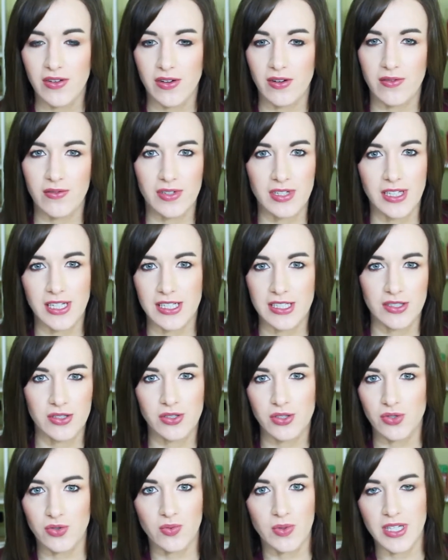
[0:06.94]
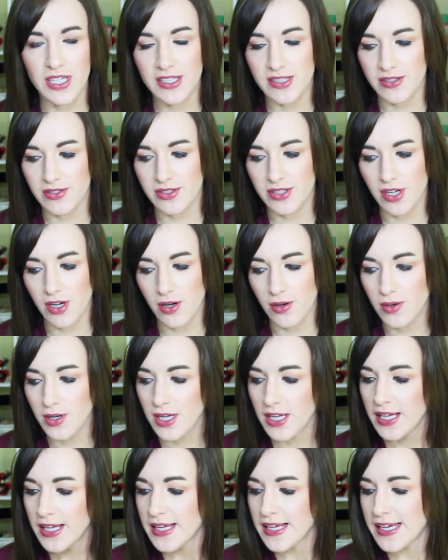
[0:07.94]
over like 2 weeks or so.
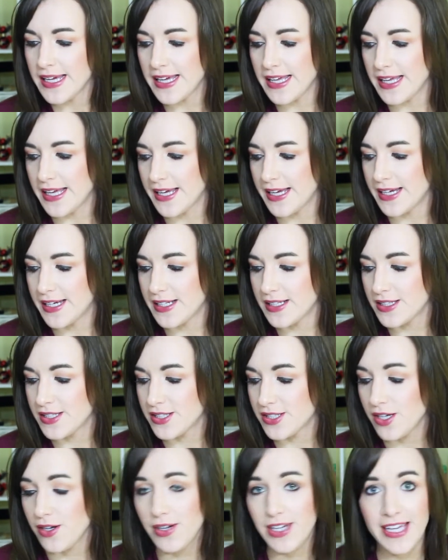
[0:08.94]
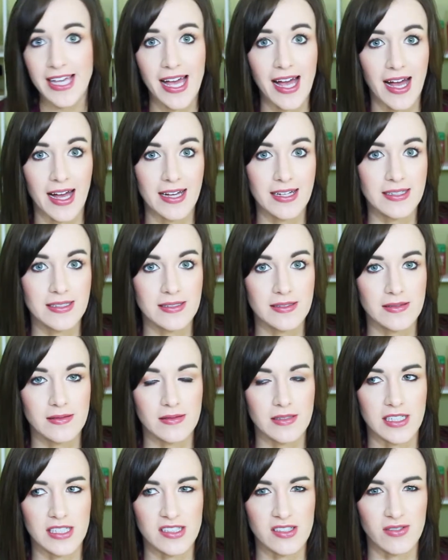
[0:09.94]
And so yeah.
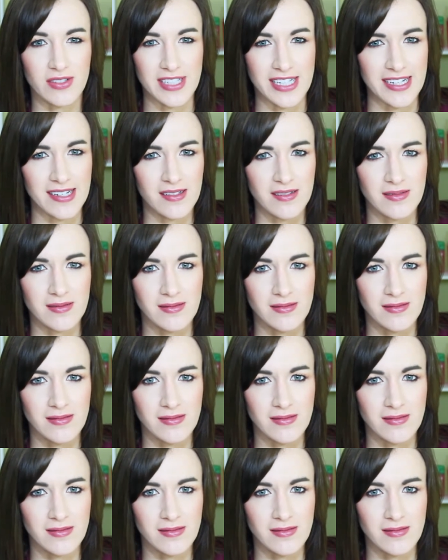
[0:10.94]
Whatever.